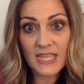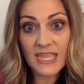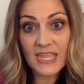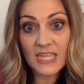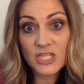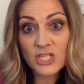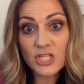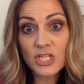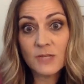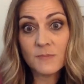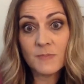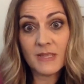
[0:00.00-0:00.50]

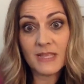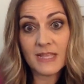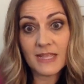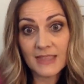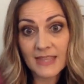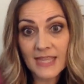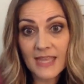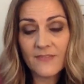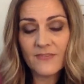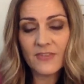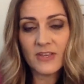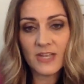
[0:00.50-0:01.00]
it should be
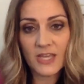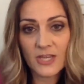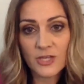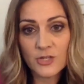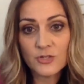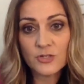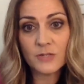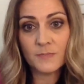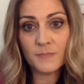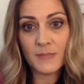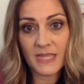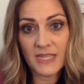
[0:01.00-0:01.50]

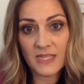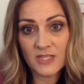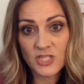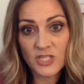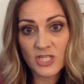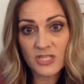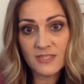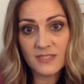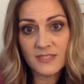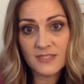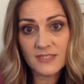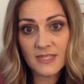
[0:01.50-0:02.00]
1,100
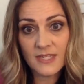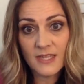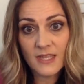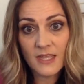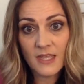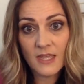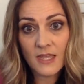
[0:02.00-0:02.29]
pages?